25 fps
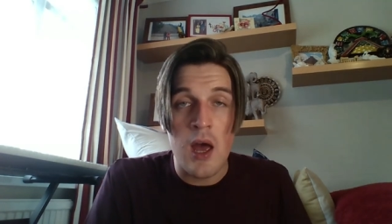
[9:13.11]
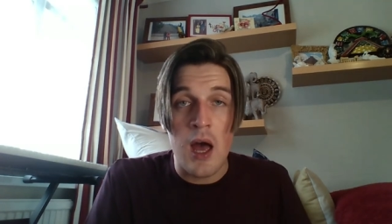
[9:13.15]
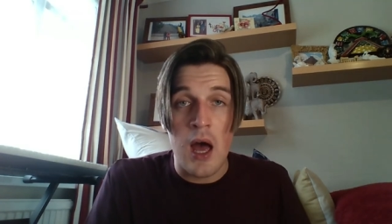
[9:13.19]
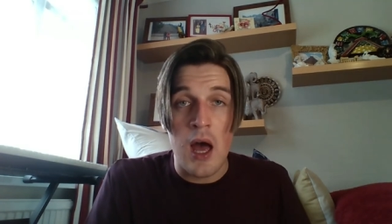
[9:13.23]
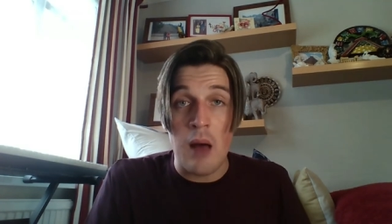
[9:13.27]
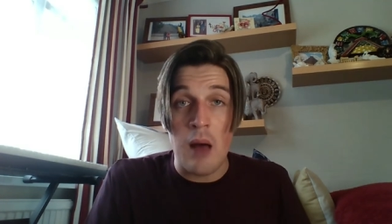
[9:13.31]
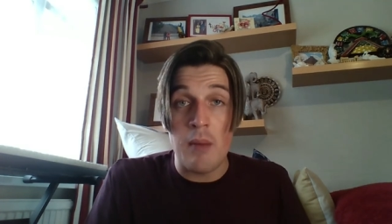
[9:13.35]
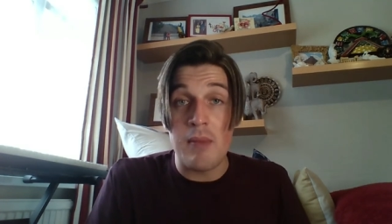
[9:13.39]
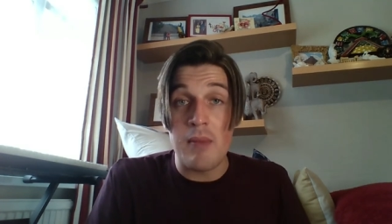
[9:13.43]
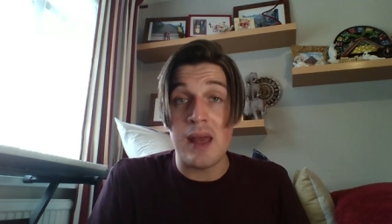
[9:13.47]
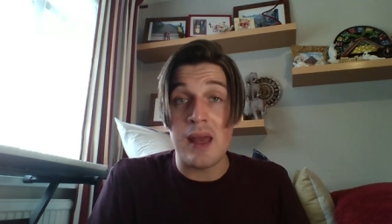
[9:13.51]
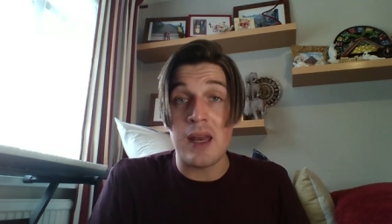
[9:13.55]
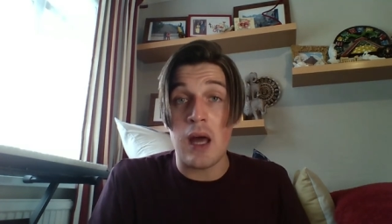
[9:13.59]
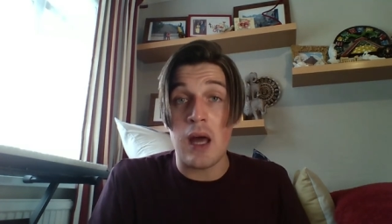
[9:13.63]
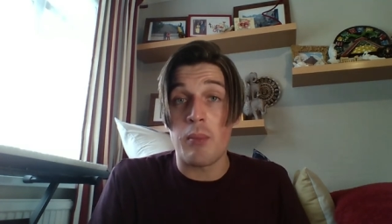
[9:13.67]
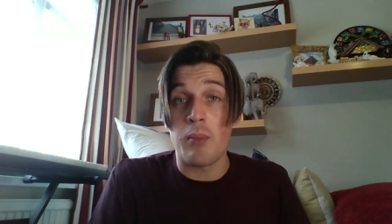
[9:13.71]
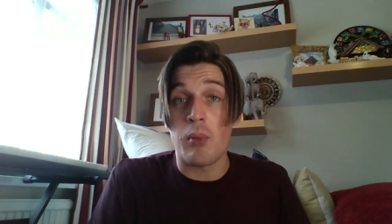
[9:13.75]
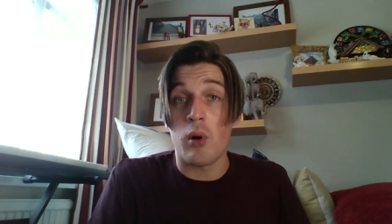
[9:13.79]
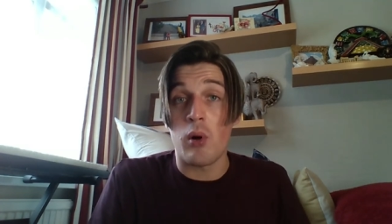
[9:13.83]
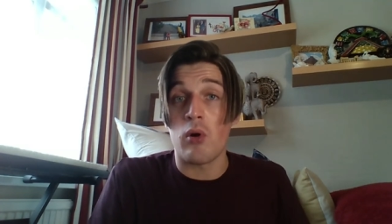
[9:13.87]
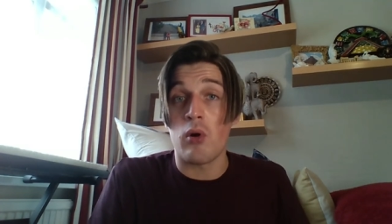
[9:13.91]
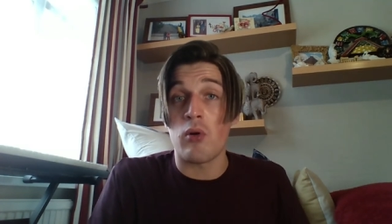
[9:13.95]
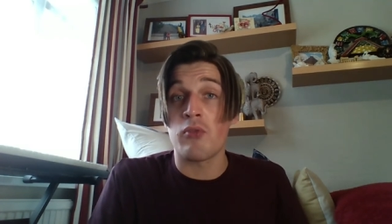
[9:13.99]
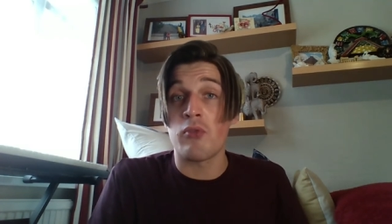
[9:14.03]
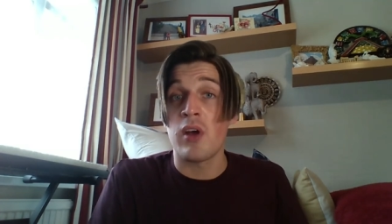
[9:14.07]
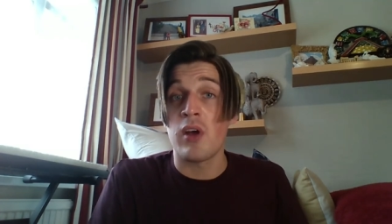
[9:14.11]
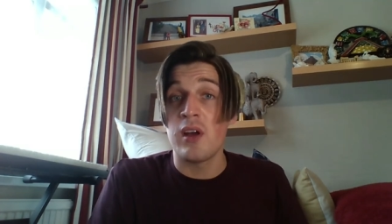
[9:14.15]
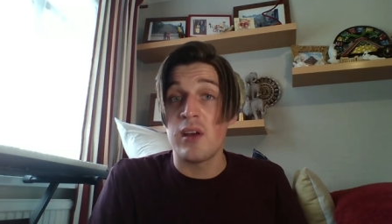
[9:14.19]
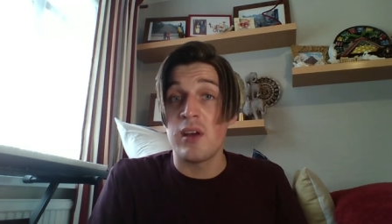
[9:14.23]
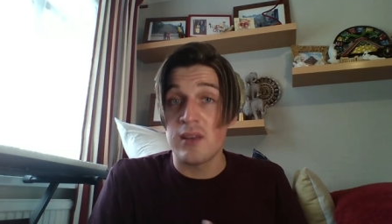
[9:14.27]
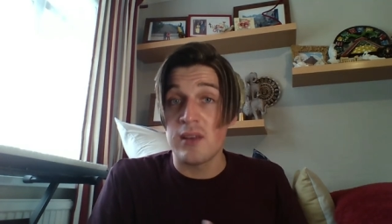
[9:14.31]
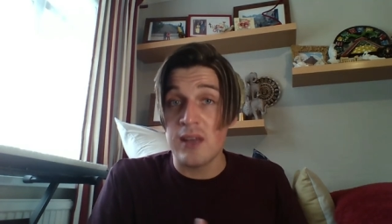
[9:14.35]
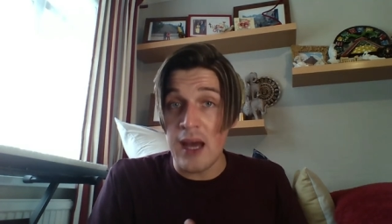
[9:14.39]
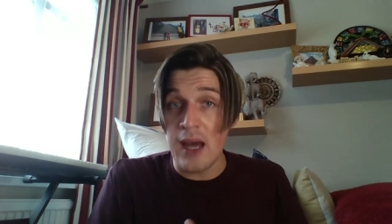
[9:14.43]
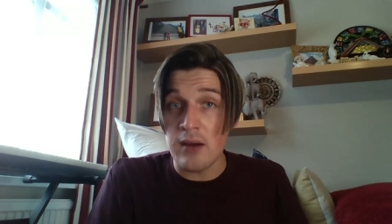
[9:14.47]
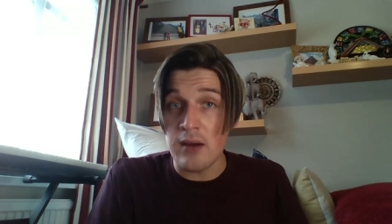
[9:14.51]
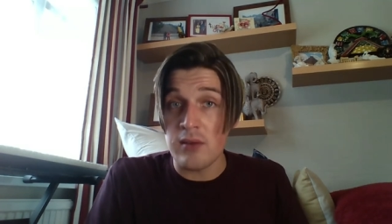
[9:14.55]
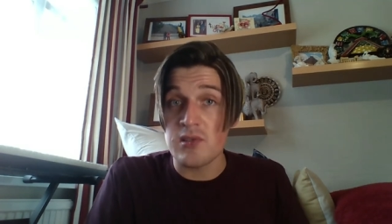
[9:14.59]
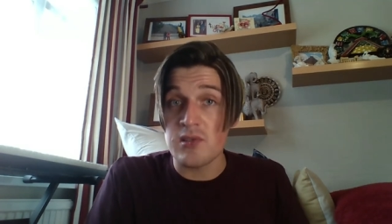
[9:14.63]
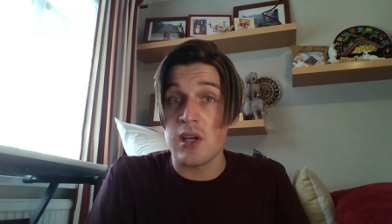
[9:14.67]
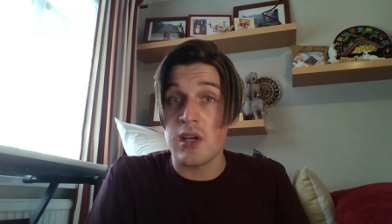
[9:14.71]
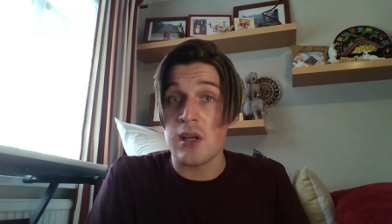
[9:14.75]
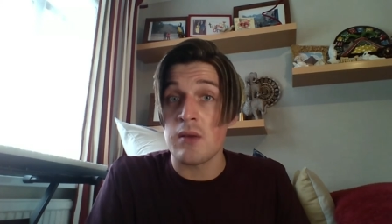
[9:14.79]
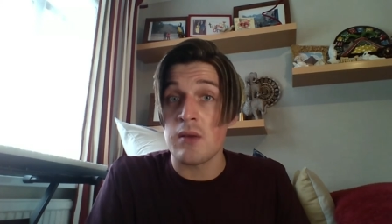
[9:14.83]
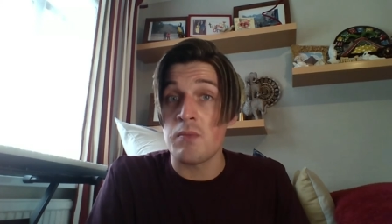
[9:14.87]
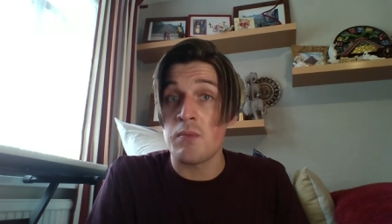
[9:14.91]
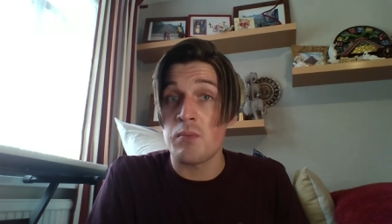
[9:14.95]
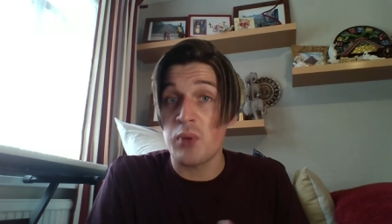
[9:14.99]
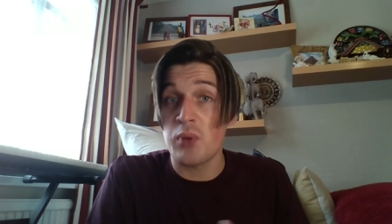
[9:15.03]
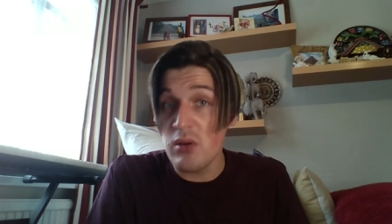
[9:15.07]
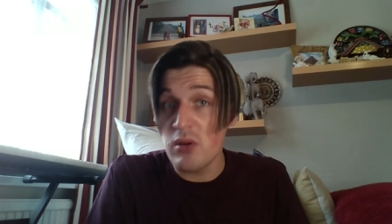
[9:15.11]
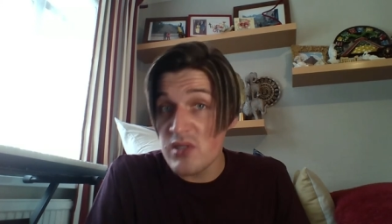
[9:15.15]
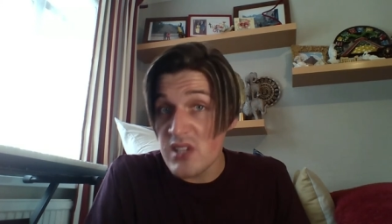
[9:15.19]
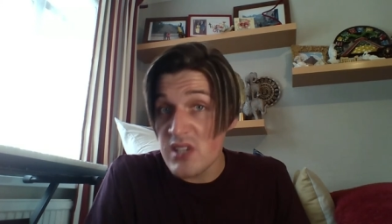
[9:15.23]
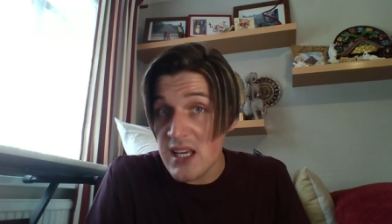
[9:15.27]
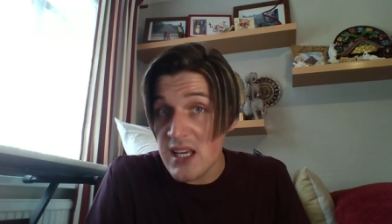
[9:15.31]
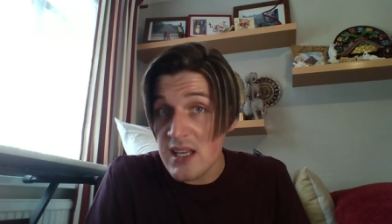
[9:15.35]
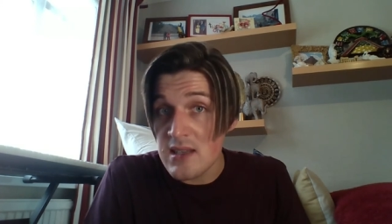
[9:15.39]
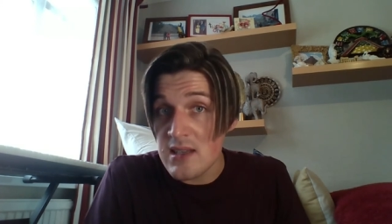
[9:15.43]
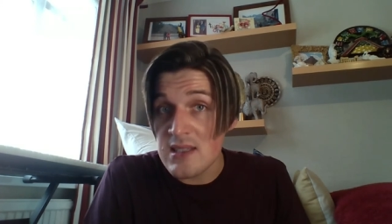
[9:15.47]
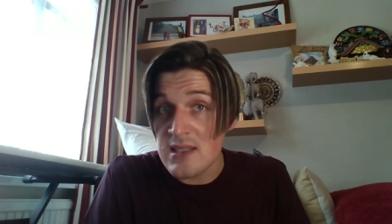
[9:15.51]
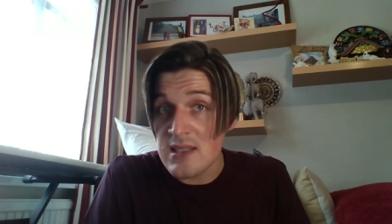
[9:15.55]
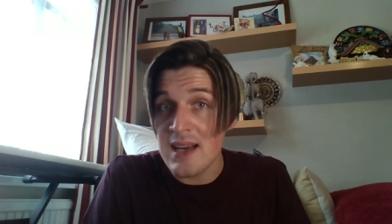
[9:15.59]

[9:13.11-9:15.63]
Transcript: are made up of keratin proteins,